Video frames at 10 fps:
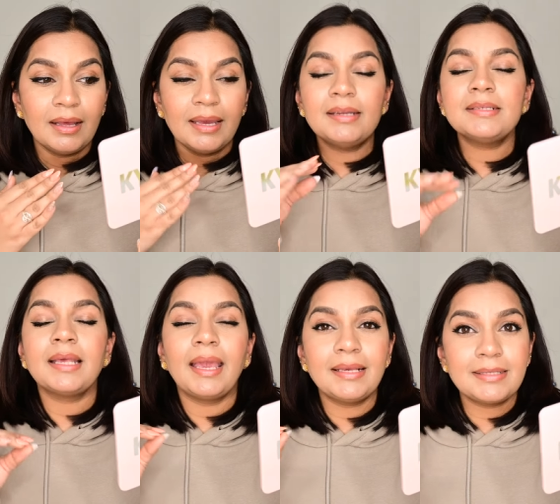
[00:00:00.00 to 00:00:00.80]
It is
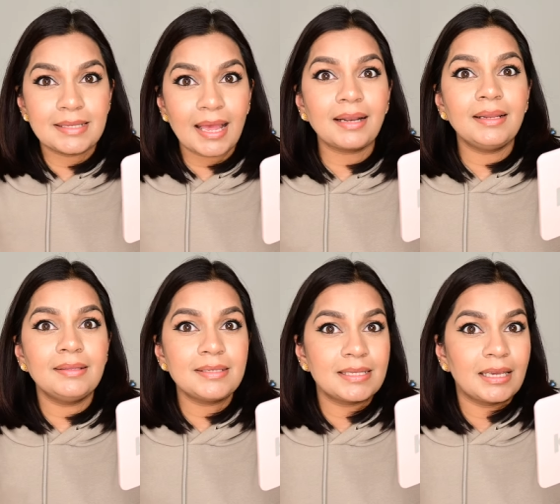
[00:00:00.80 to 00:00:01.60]
exactly
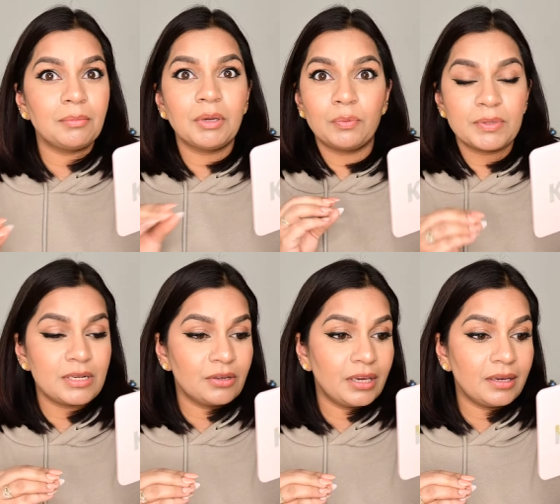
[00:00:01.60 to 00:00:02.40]
the same. It was
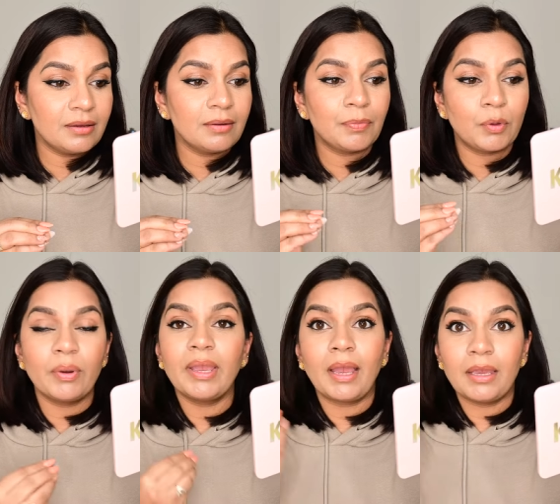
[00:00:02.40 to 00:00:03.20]
looking the
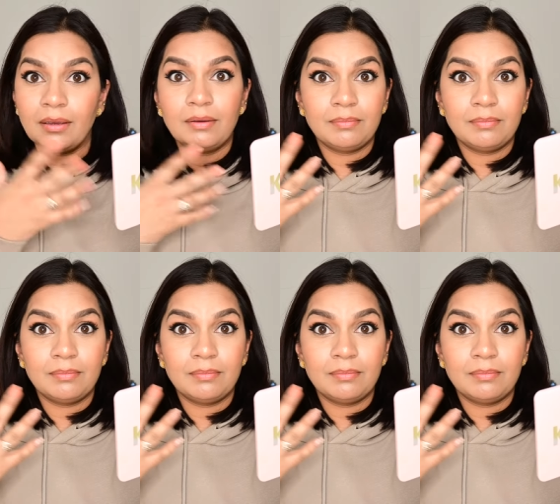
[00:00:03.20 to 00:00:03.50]
way I